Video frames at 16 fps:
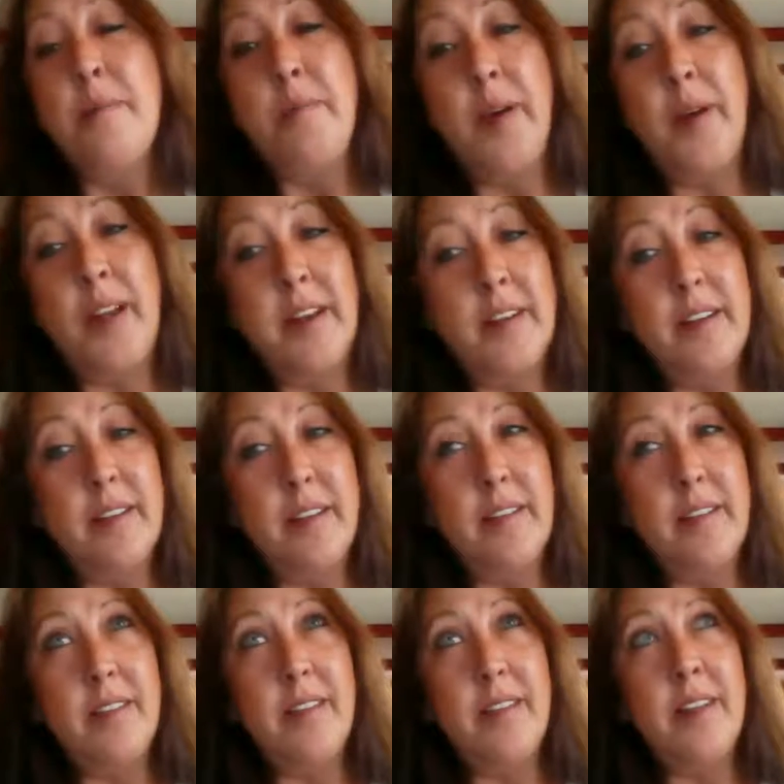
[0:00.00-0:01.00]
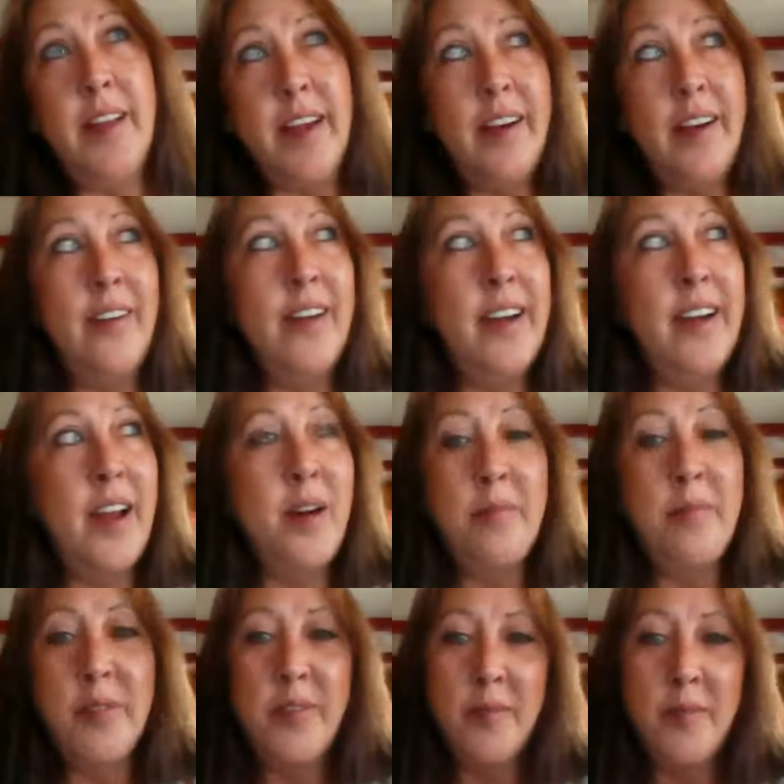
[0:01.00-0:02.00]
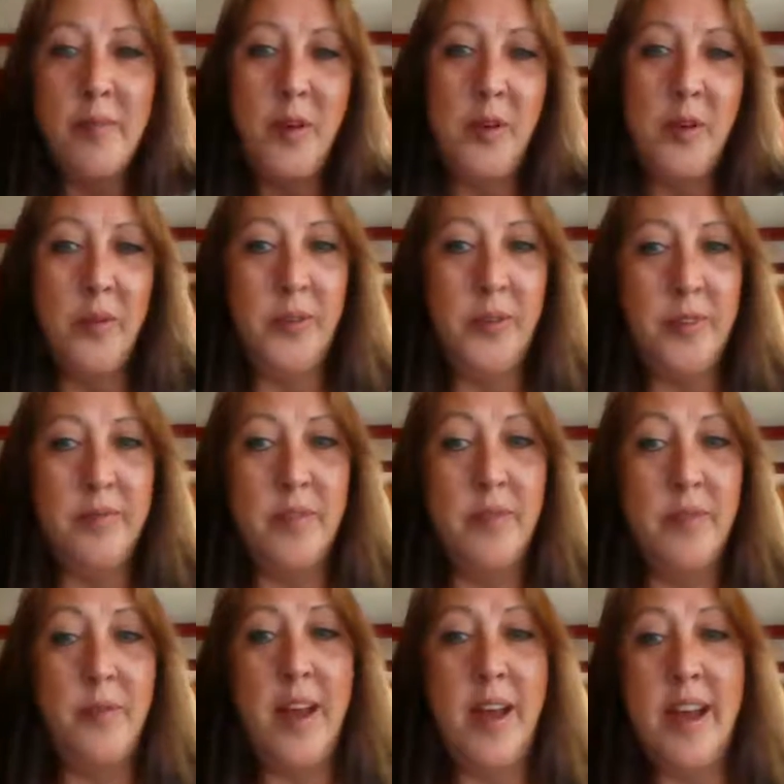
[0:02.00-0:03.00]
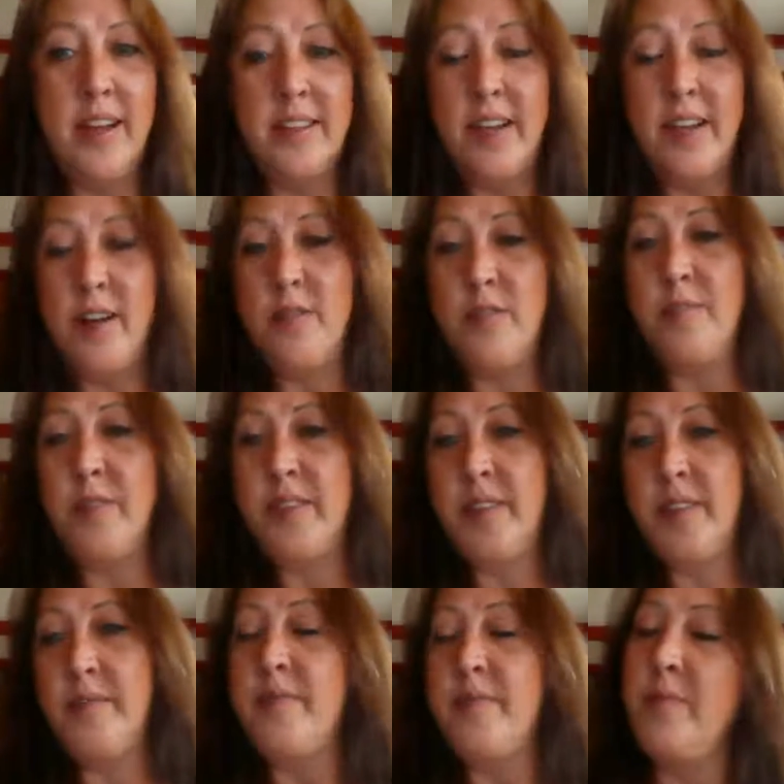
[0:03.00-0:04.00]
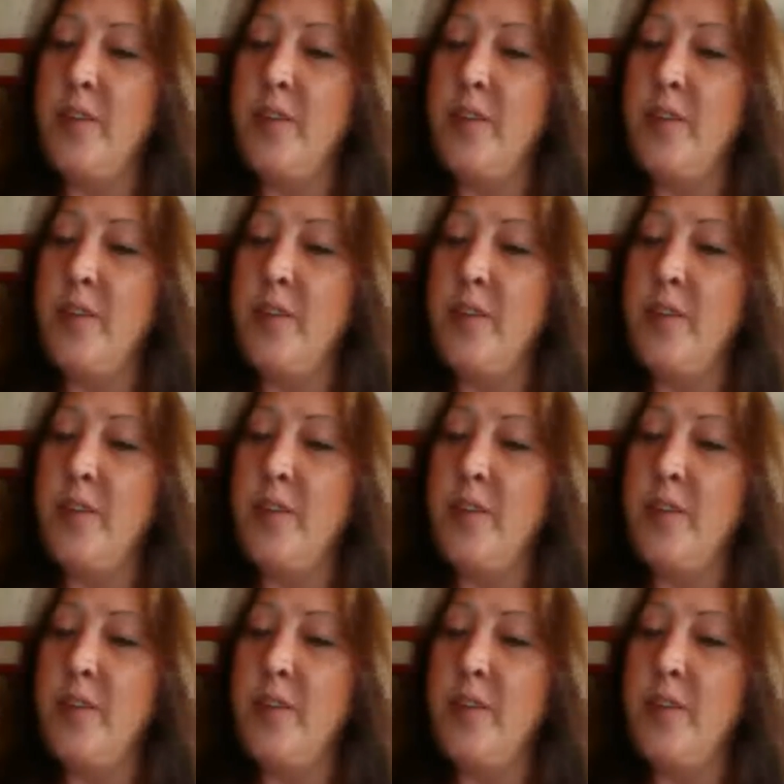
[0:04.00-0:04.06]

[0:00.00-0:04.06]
but Larry comes from a whole different way to help us,